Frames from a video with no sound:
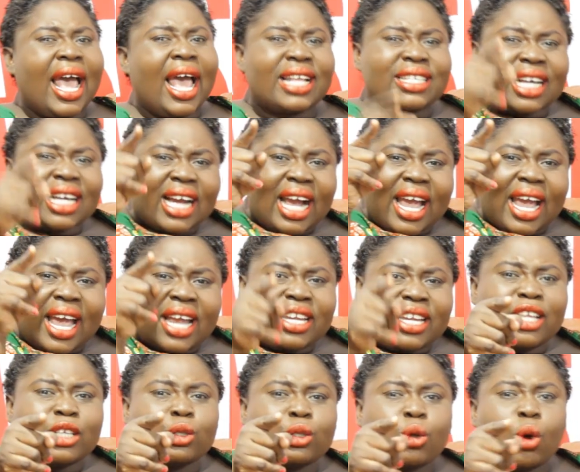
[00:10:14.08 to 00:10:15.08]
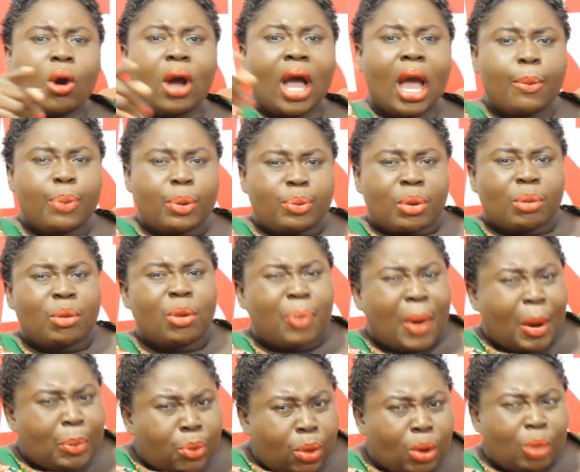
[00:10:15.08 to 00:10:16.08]
e se ka NDC o FB mu
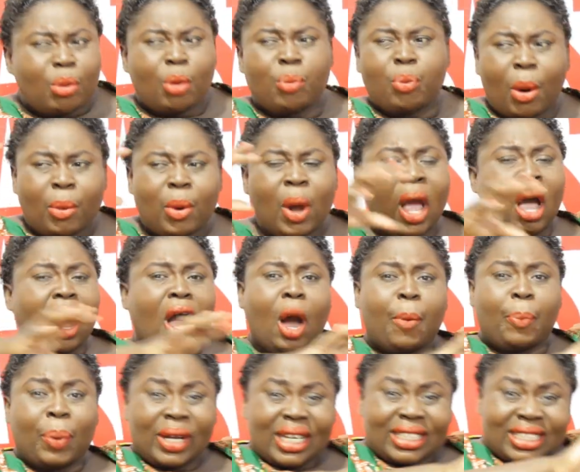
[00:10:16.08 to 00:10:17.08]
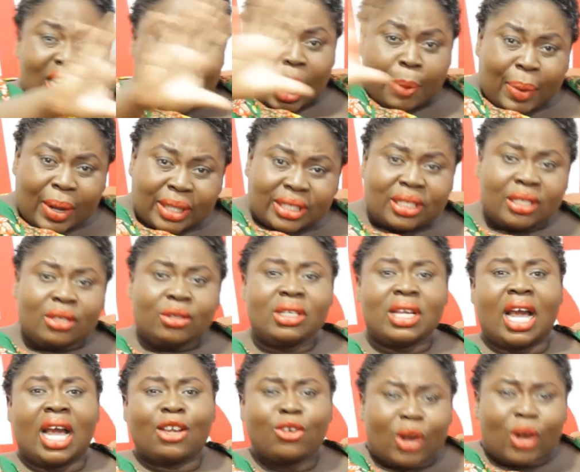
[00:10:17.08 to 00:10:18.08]
po all political party
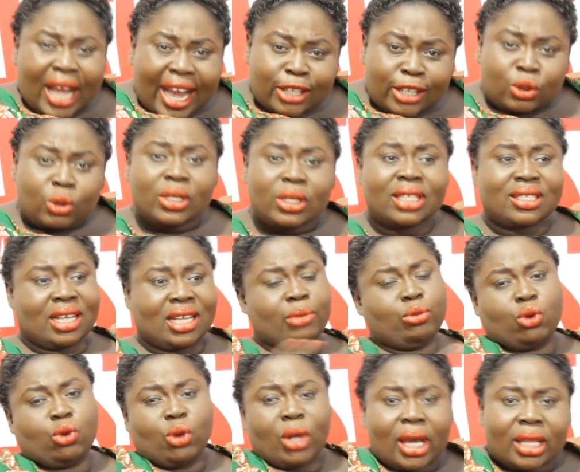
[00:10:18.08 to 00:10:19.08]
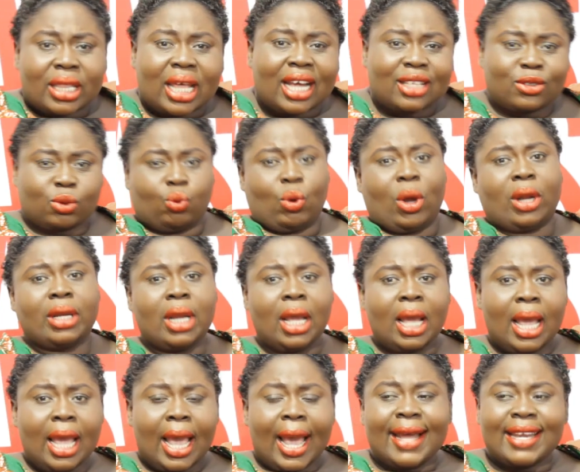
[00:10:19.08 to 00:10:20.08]
nya you guys should just come together as one
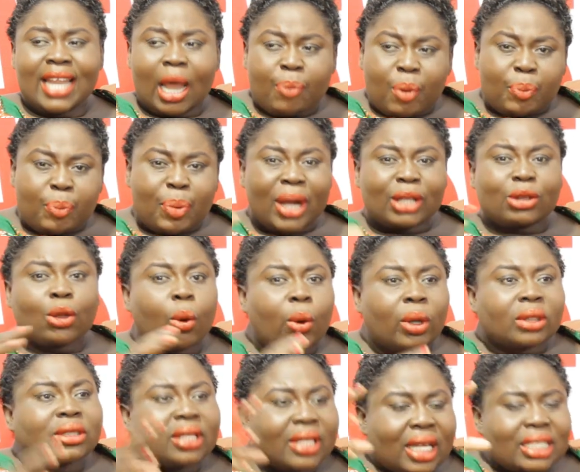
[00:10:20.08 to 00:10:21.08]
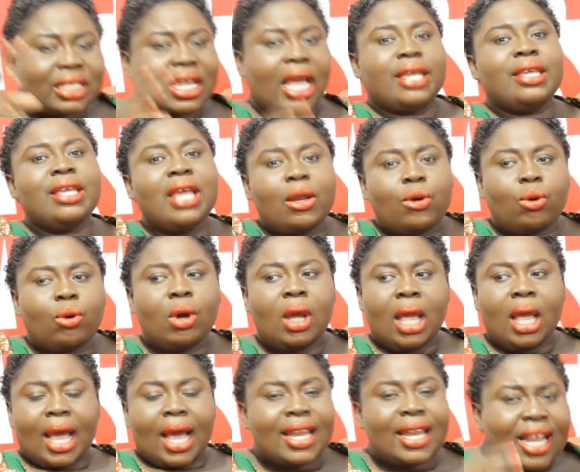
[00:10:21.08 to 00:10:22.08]
and then prepare towards this a year no
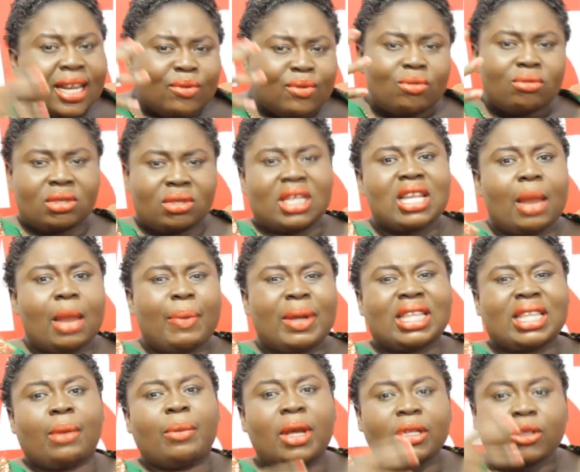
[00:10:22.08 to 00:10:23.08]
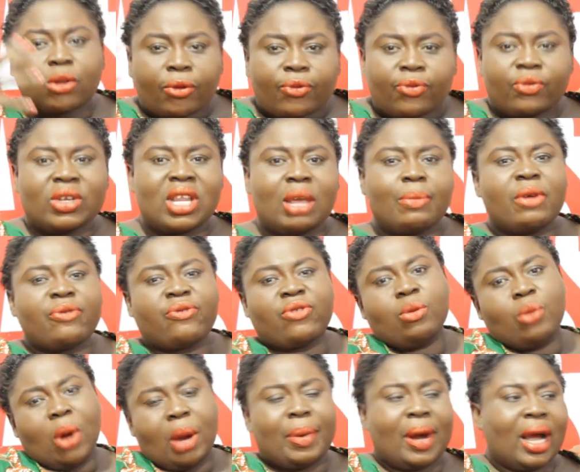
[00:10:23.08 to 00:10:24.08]
and then see the betterment of the be free
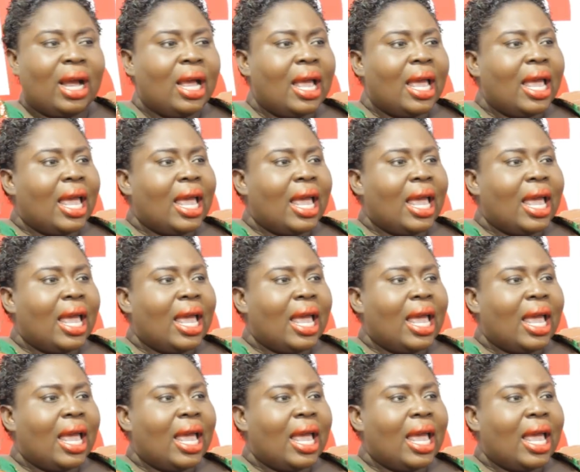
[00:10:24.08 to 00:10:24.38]
mama.